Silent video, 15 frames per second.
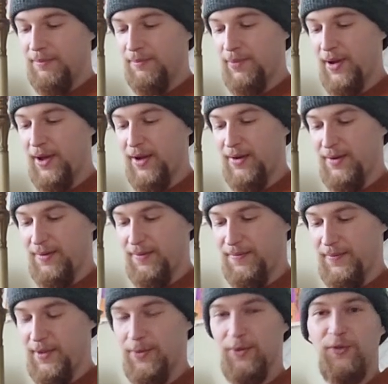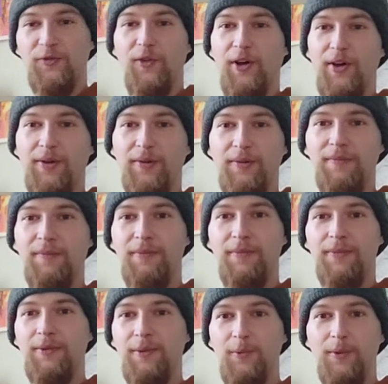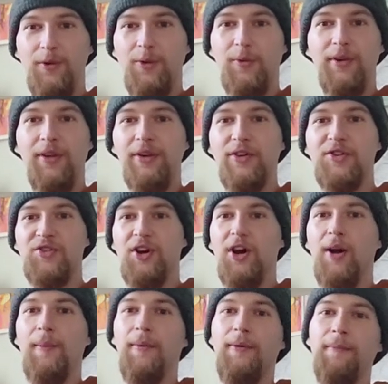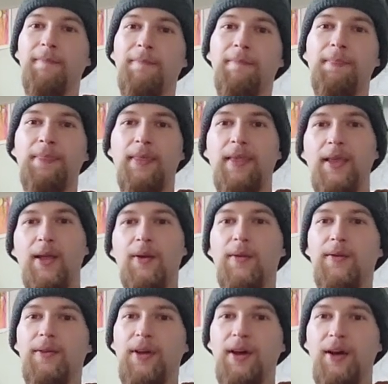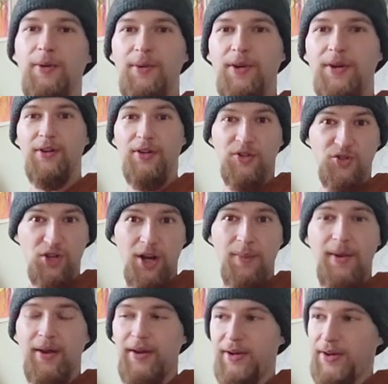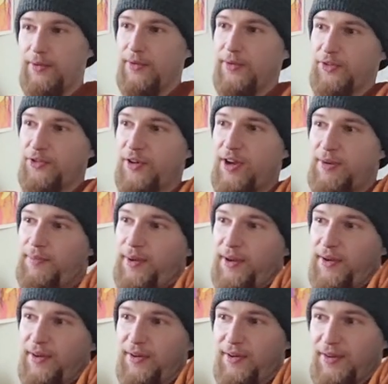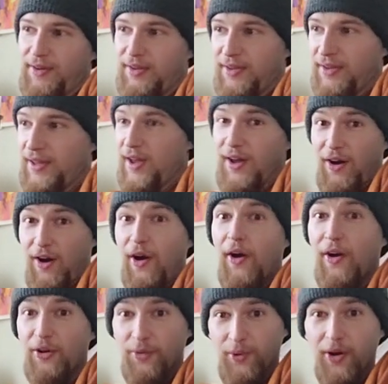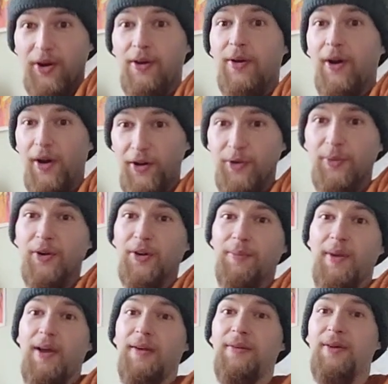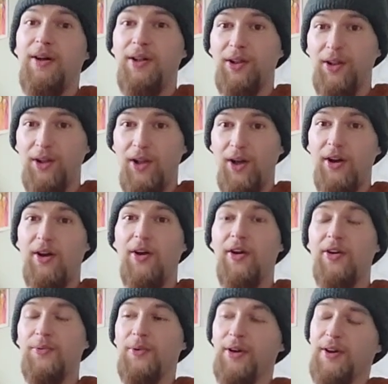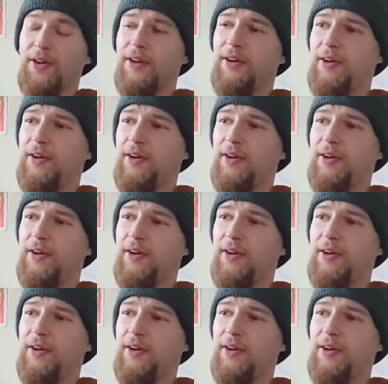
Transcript: But it was fun. You know, we did our job, and we good job at it. You know, it was great, but yeah, hard work, man. A lot of hard work.